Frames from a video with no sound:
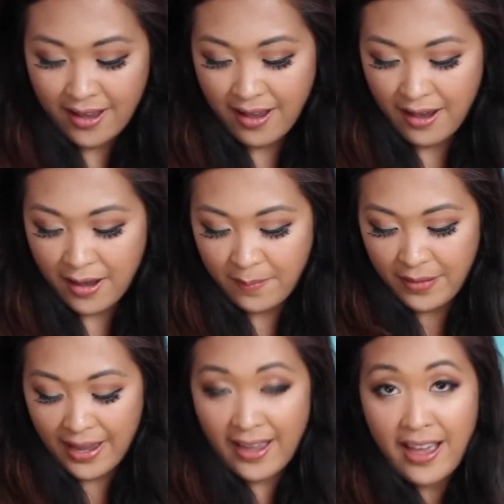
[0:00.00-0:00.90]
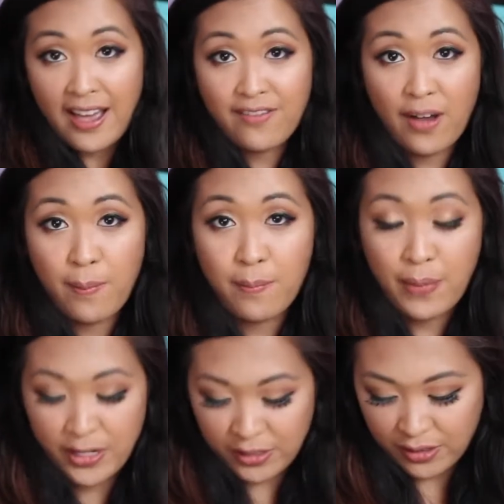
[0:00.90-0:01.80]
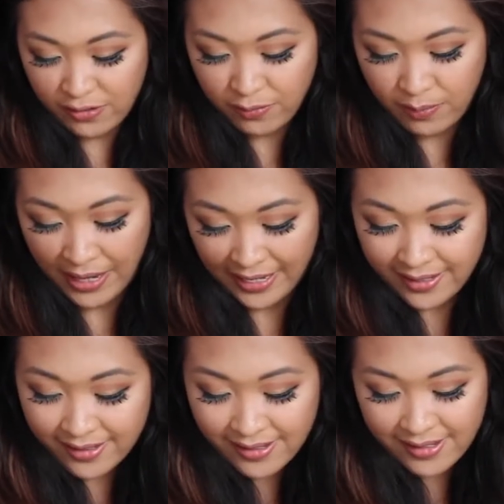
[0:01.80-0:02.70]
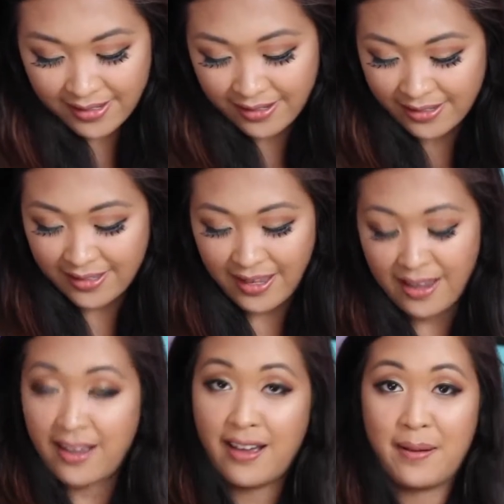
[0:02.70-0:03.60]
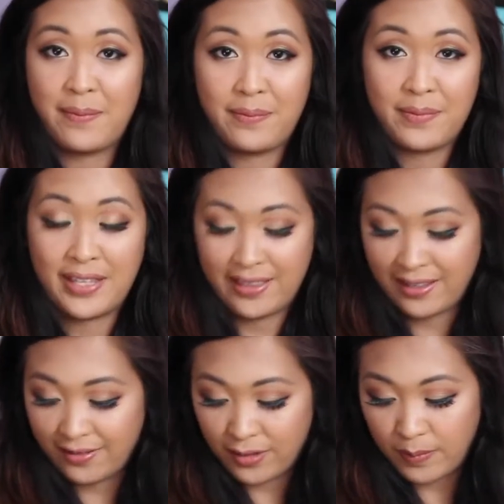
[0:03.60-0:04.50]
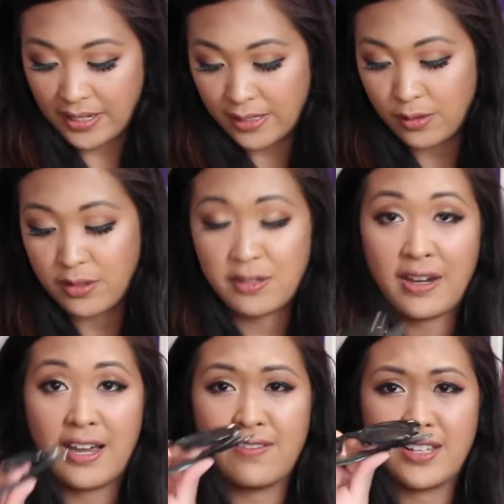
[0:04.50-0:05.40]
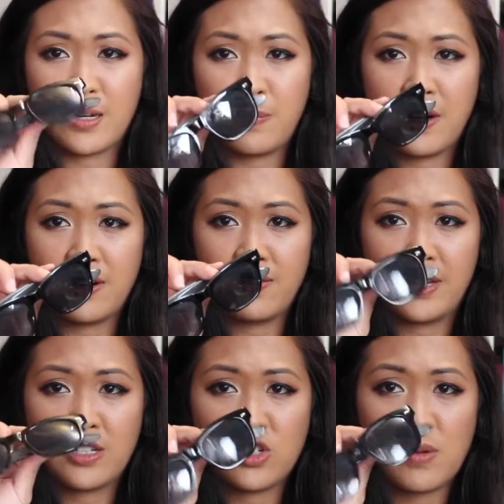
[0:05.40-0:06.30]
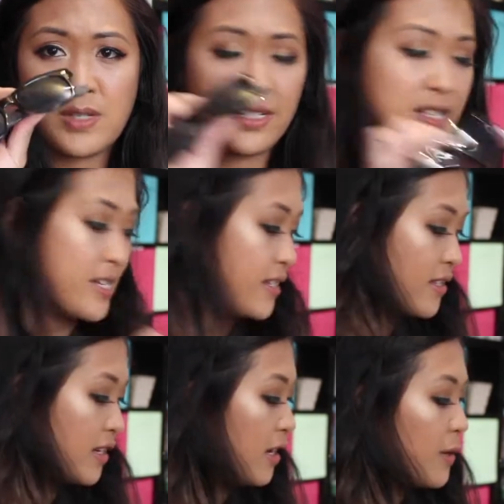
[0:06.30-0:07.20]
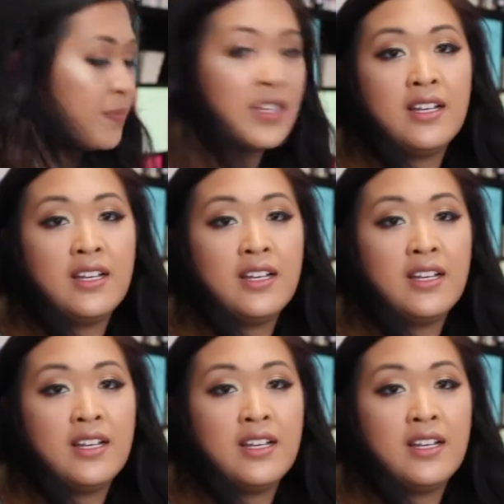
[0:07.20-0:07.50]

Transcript: I have a bunch of pens because I'm in love with pens. Also, I have like a pair of like cheap sunglasses in here.